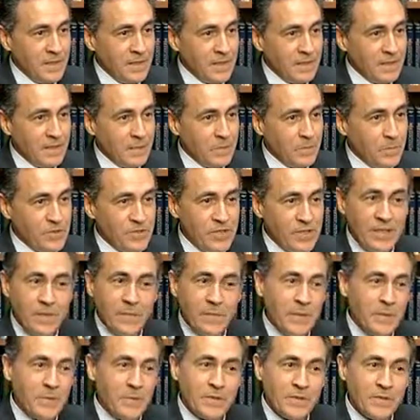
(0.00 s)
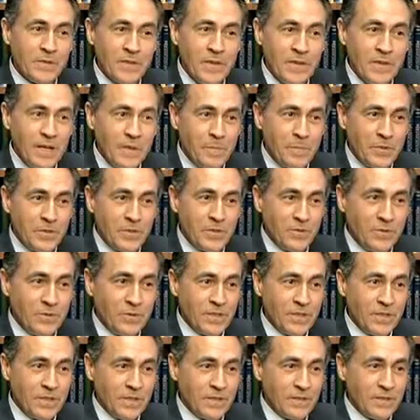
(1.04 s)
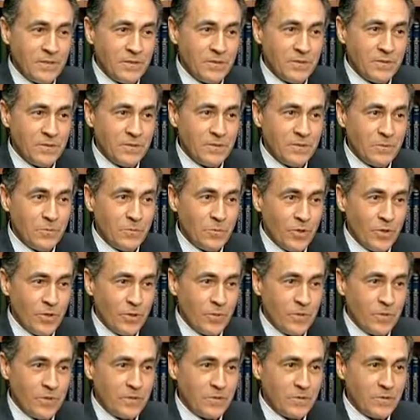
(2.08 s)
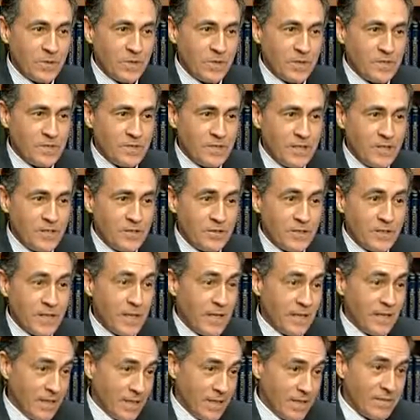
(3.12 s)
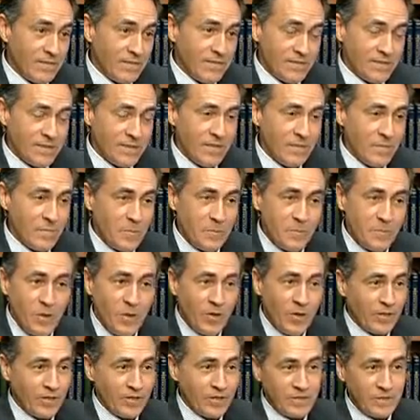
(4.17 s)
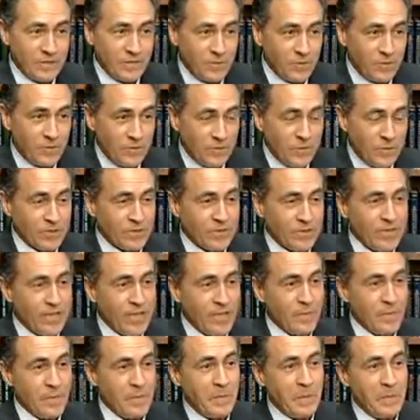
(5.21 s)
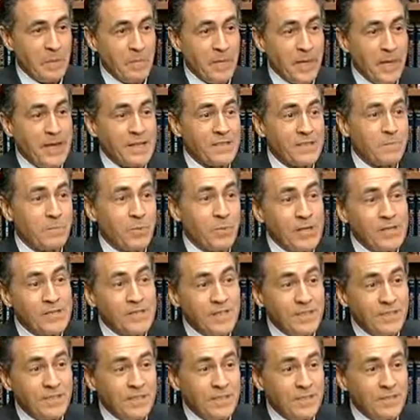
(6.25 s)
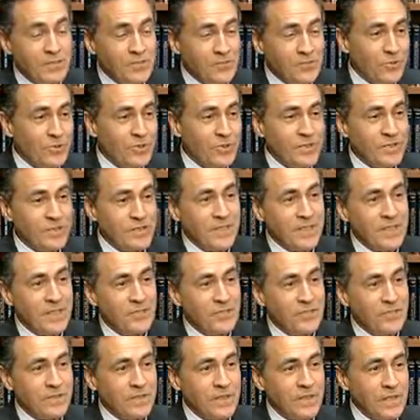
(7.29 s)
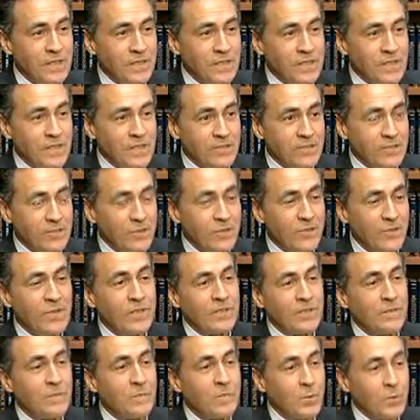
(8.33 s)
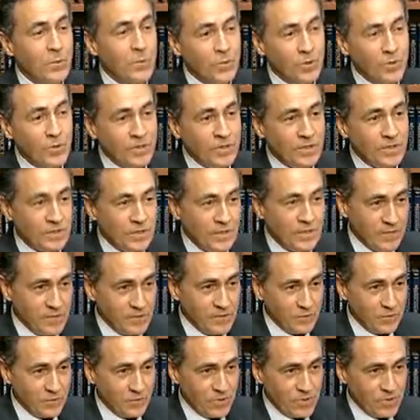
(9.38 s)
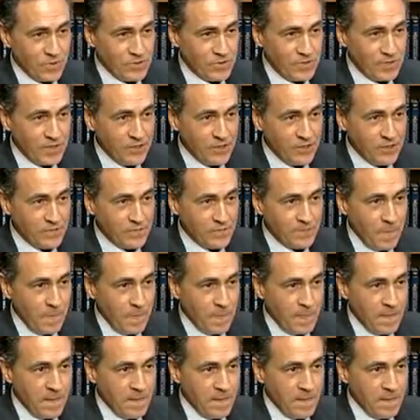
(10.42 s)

it presented me with a great opportunity to work with an organization that I love. I've been part of for a long time. I'm a past president of this organization. I served on the board of this organization.